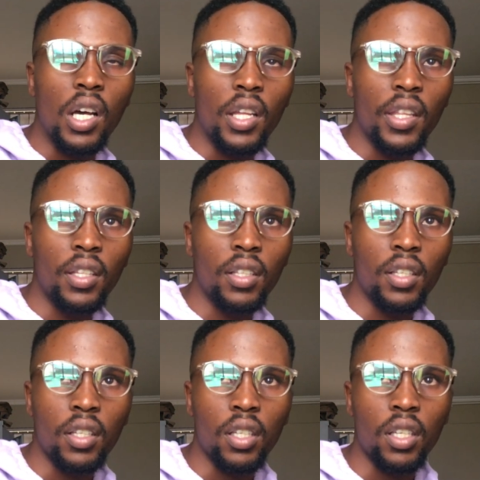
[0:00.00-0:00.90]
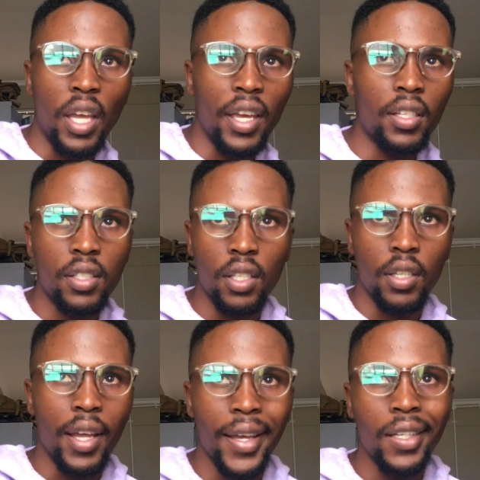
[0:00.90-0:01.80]
I think 8 and
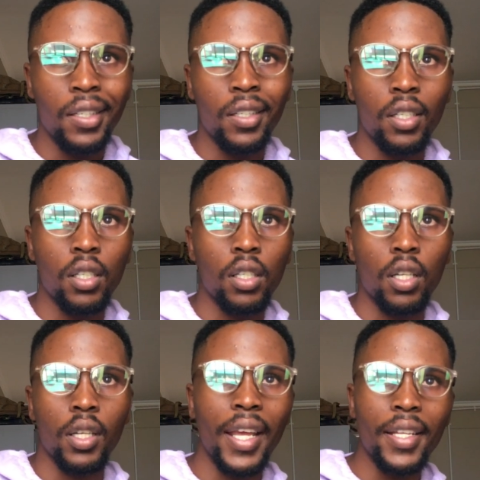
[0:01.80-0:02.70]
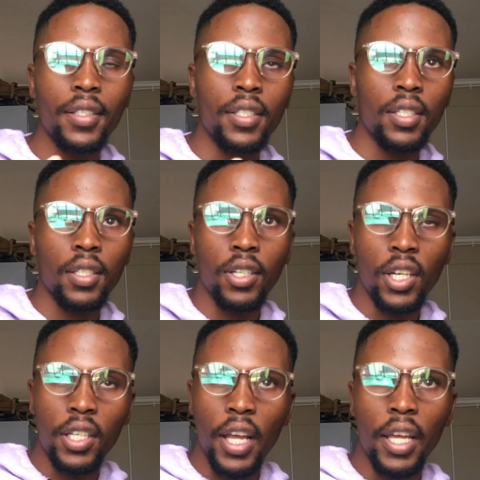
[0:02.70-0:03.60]
9, late
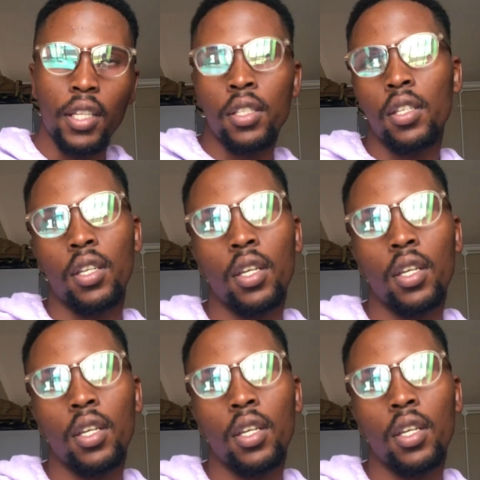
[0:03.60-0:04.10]
grade 8,